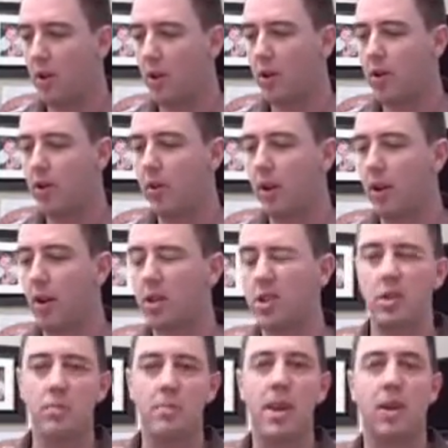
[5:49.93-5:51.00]
So you
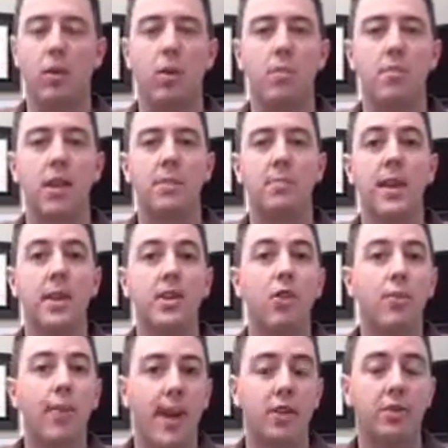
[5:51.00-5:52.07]
can also make
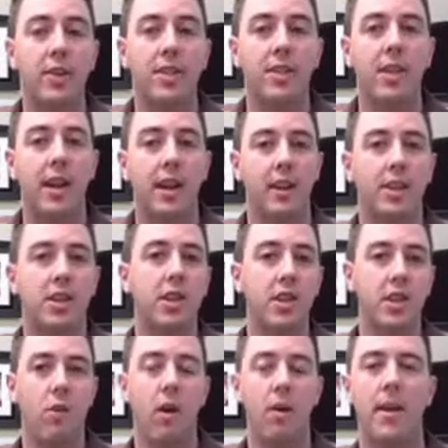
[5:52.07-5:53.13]
WordPress be a directory
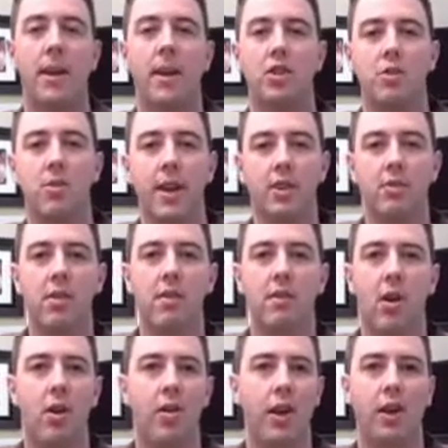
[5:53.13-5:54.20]
site. Let's say you want to make a
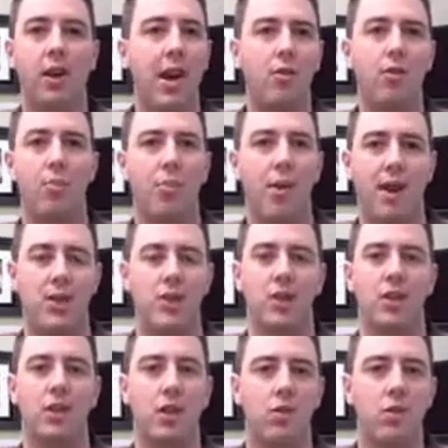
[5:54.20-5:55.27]
directory of all the
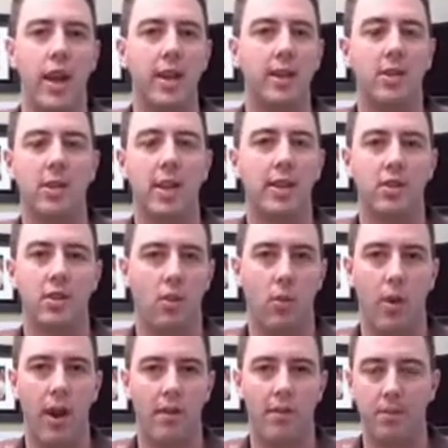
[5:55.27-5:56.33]
chiropractors in the United
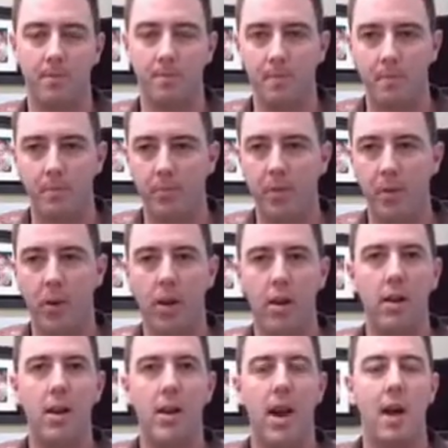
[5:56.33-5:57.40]
States or whatever.
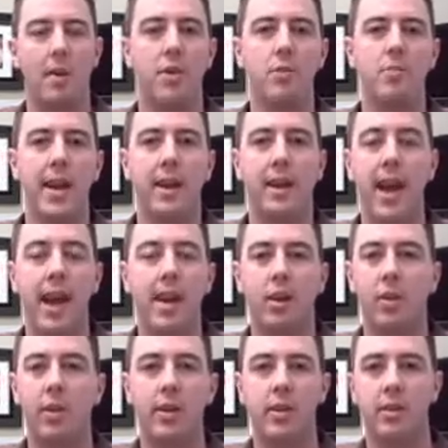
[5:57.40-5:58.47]
Well, how about you
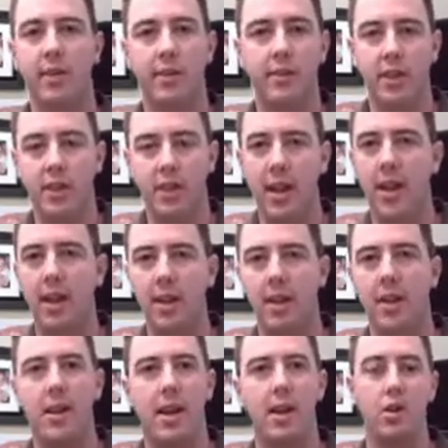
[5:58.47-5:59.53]
make categories of every
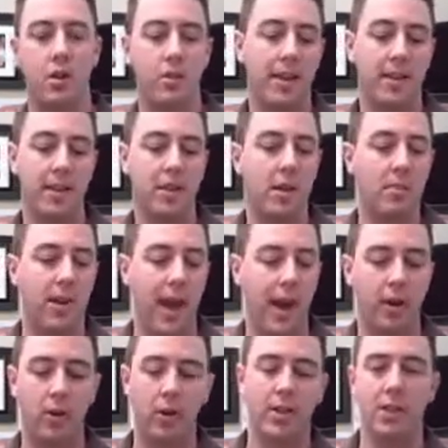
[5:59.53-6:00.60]
state, and you can make
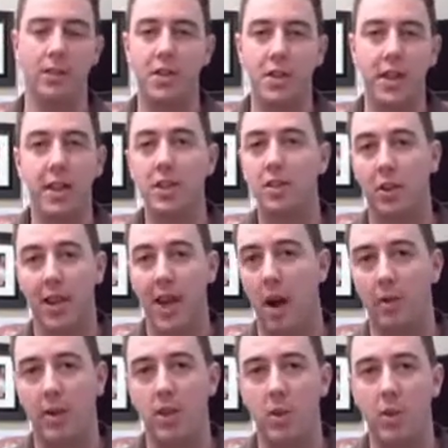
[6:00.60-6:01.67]
subcategories of
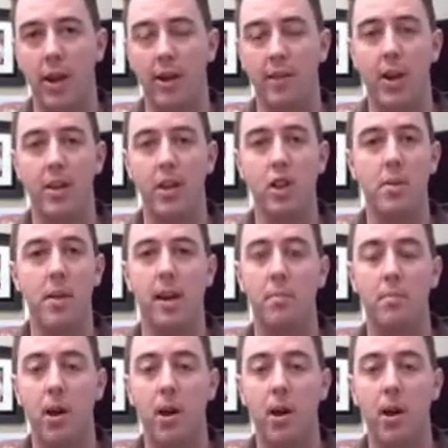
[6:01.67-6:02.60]
cities or counties or whatever, and